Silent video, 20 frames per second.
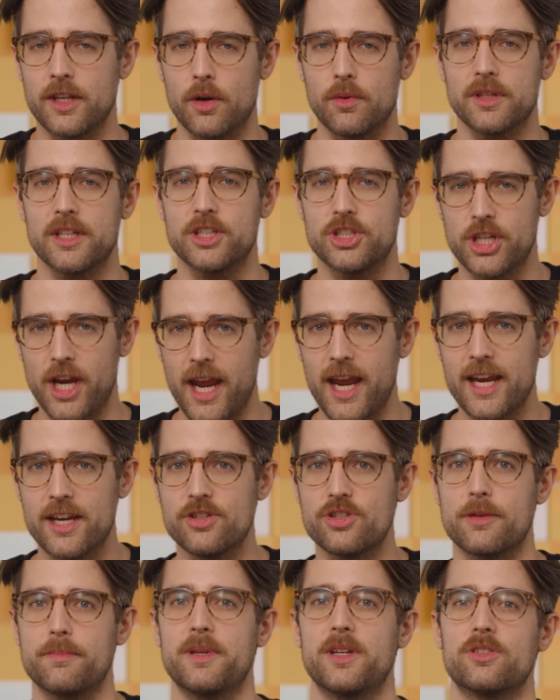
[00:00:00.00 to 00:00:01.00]
The only
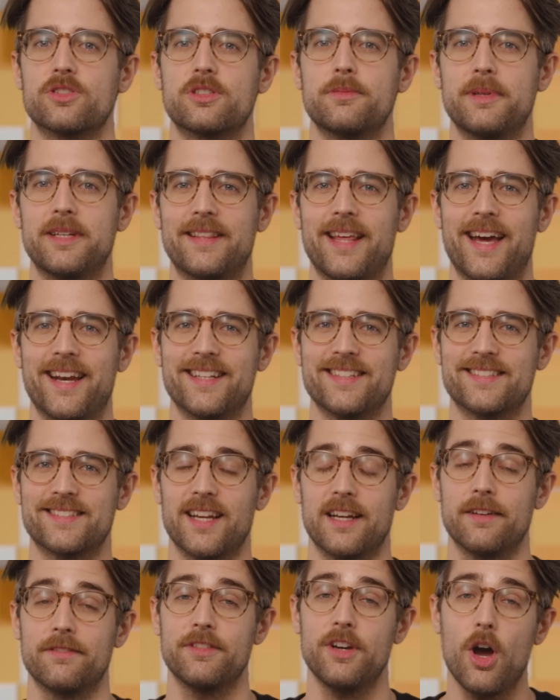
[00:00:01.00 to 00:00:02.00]
change appears to be that
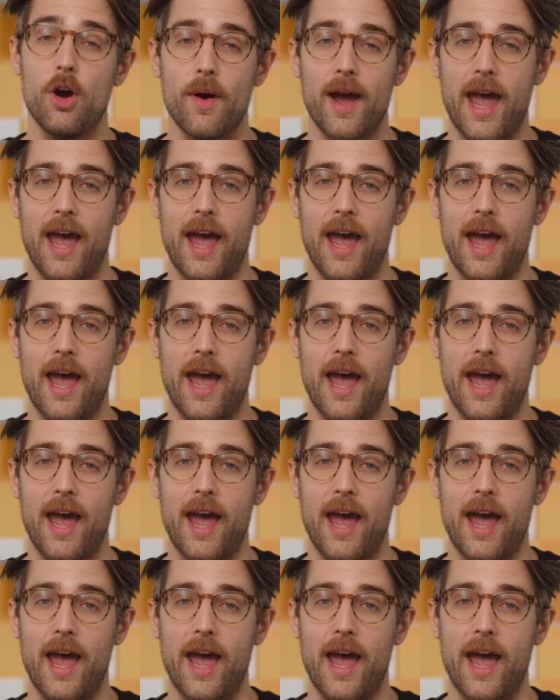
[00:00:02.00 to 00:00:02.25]
instead of no